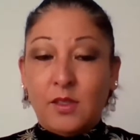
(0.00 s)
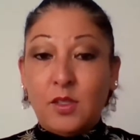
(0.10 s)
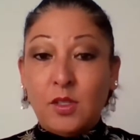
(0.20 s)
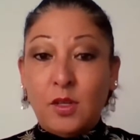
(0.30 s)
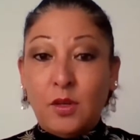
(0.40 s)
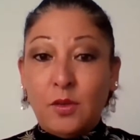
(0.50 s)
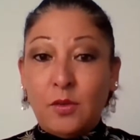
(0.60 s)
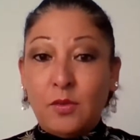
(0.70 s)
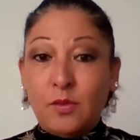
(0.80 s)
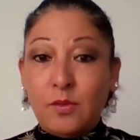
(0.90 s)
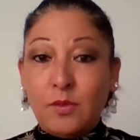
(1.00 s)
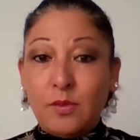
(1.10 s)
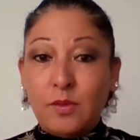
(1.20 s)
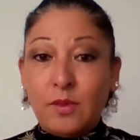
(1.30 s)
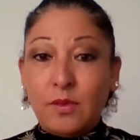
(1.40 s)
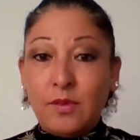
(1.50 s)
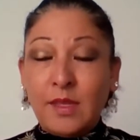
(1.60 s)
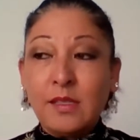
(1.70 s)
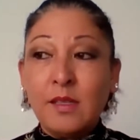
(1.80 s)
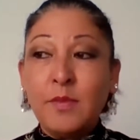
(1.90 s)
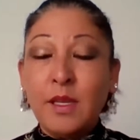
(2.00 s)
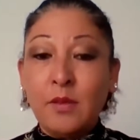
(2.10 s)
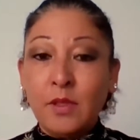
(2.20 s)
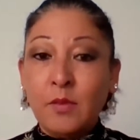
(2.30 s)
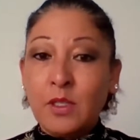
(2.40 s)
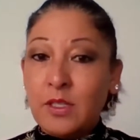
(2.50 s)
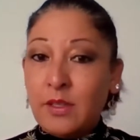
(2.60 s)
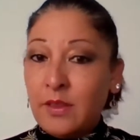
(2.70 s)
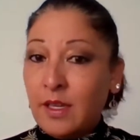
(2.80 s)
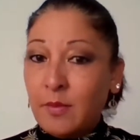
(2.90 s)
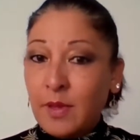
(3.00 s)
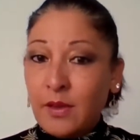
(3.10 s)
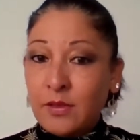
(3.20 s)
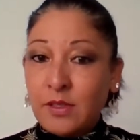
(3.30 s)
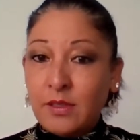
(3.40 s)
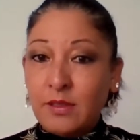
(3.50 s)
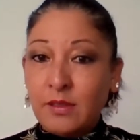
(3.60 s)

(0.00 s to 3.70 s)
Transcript: So that's something I really want you to think about